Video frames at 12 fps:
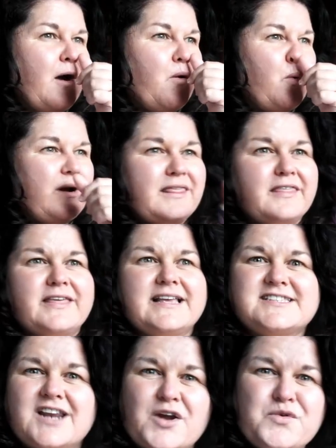One of the
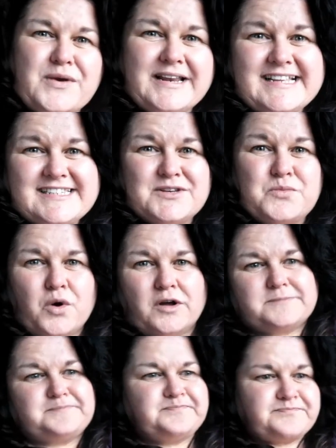things that I really did
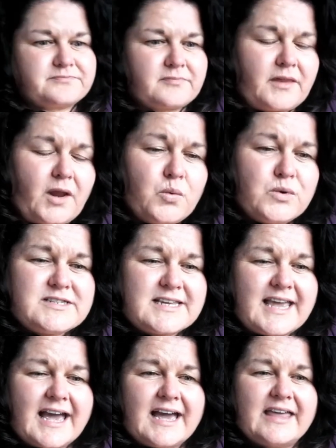want was a
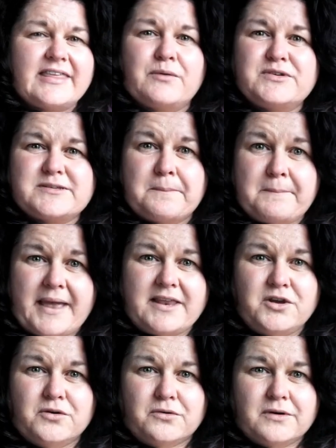car that was a
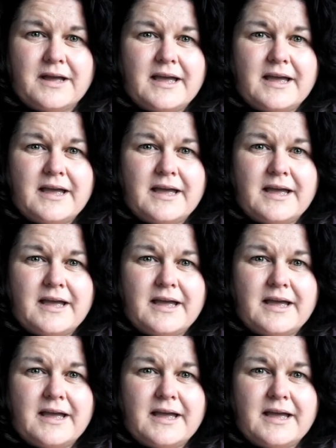manual